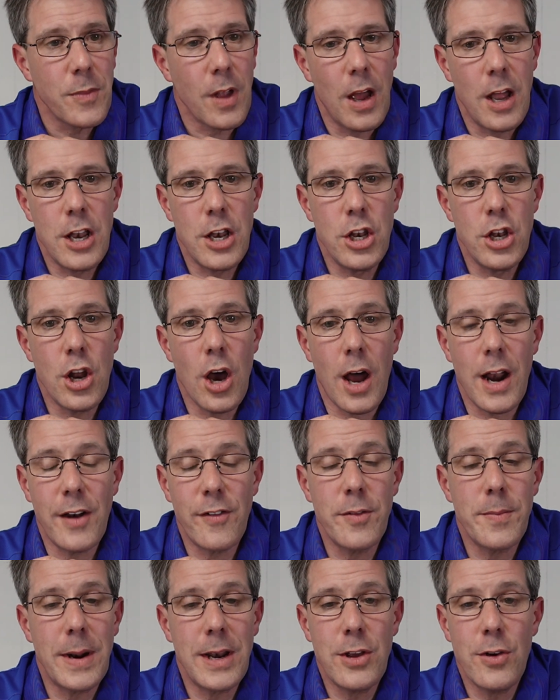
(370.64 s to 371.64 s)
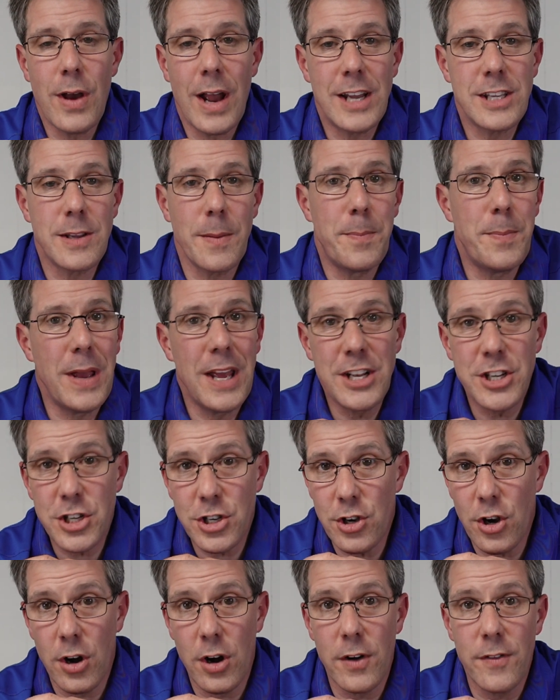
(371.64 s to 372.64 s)
not everybody who has a pinched
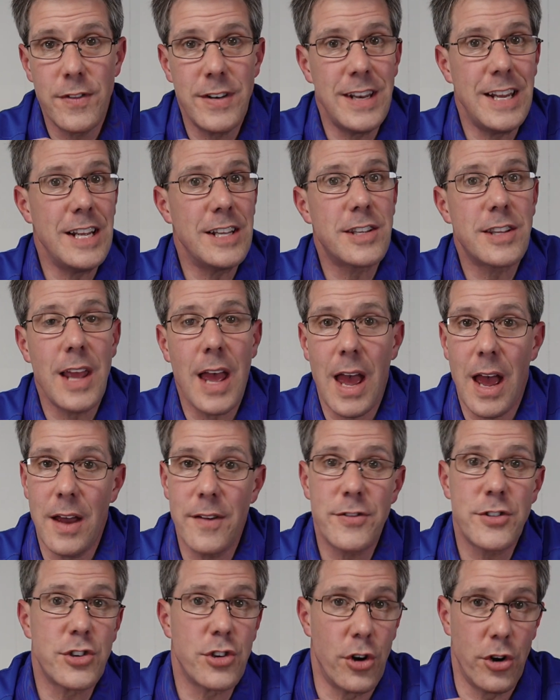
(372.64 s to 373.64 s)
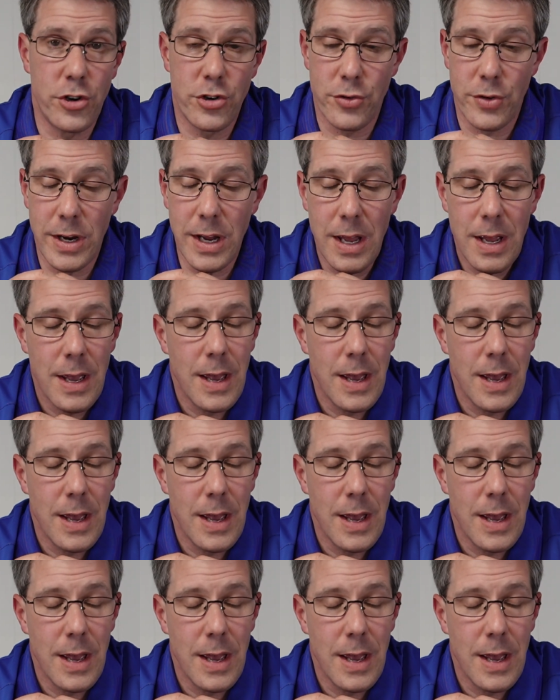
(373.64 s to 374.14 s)
nerve needs to have surgery.